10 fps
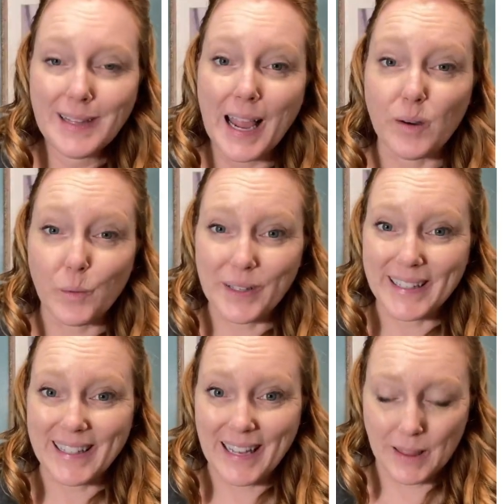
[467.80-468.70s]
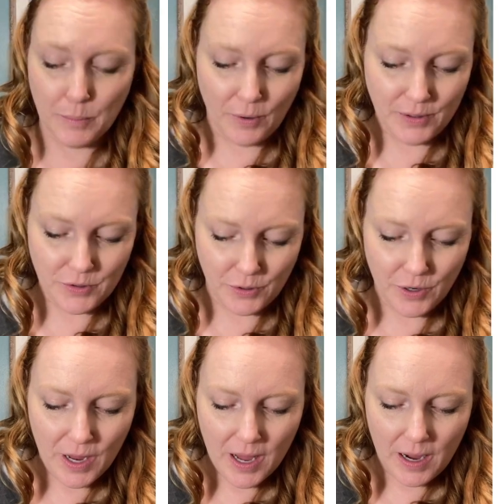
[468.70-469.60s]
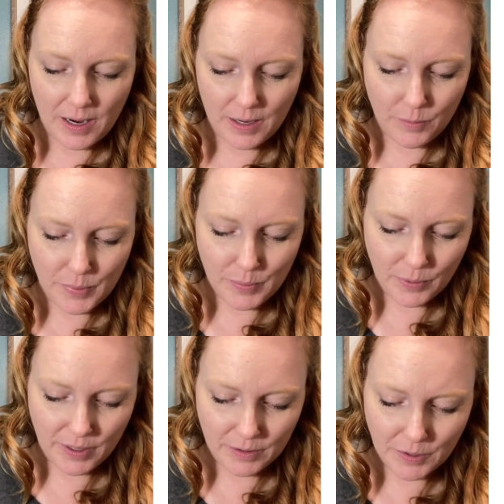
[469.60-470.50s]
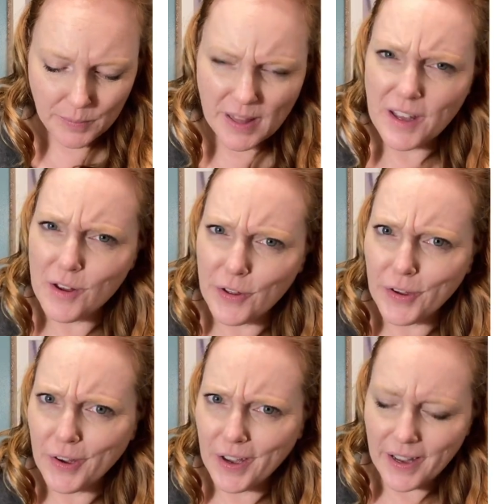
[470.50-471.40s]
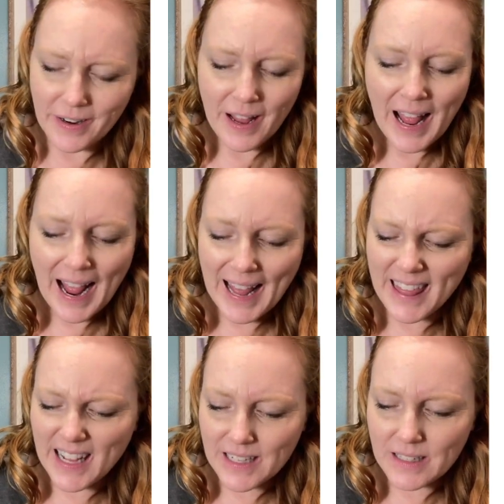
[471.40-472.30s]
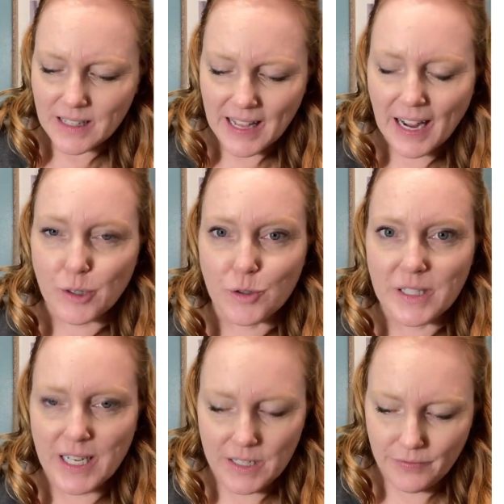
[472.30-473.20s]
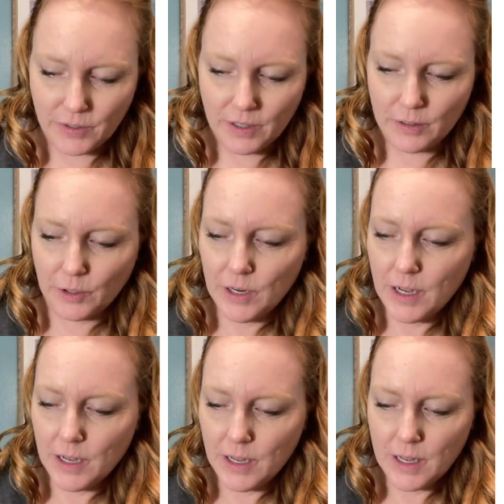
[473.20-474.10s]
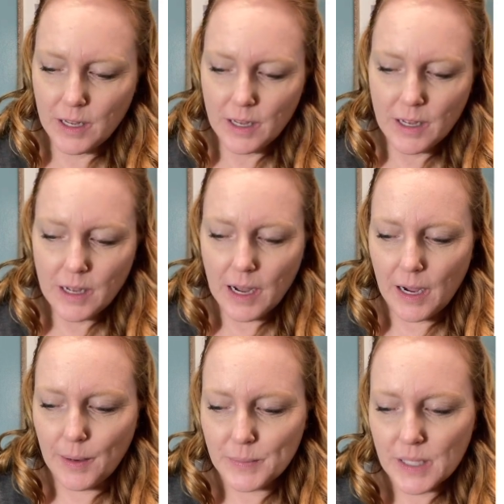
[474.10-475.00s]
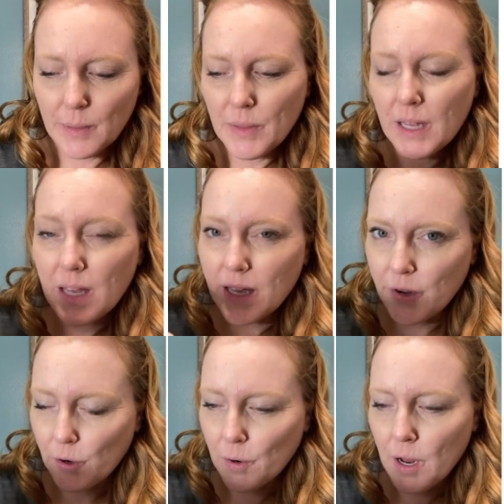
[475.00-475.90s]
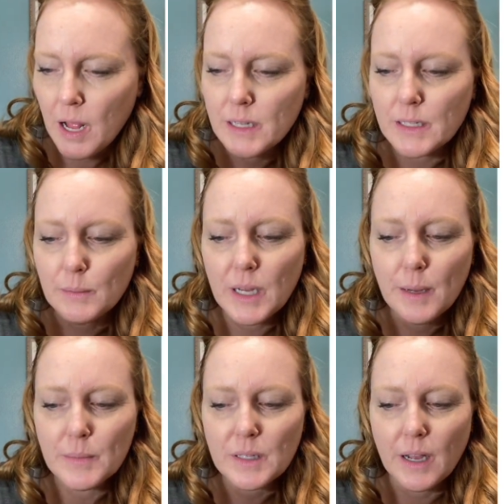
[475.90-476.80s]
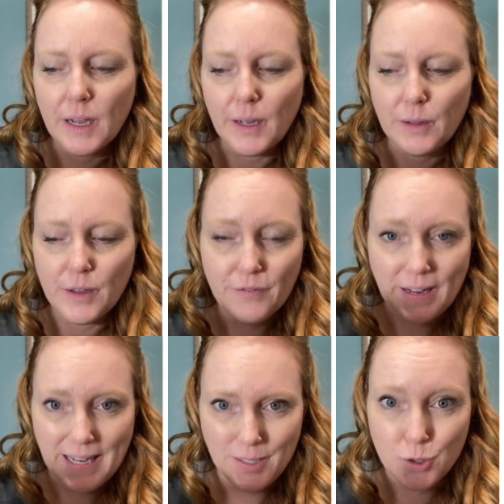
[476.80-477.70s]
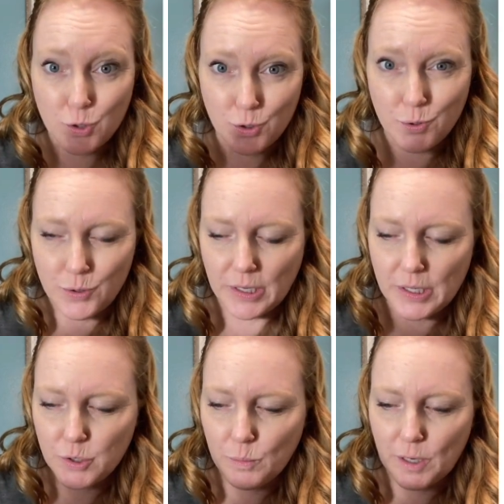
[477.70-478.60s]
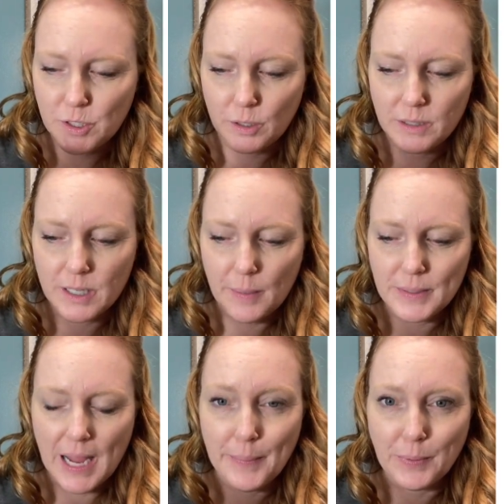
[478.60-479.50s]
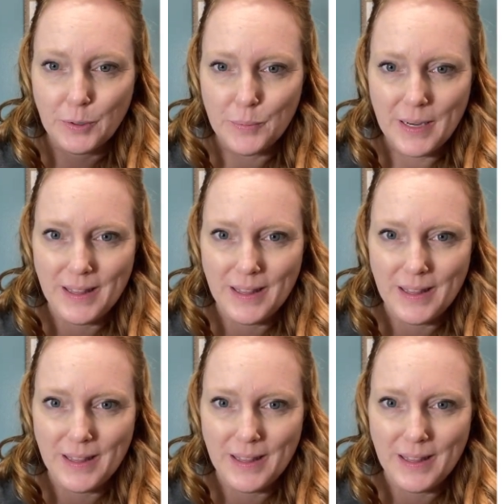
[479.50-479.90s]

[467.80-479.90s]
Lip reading: I really like the bronzer. When people kind of look at me like, you look good, I think it's the extra tint of color. Same thing here. Sometimes if I get too much, I'll tap a little bit in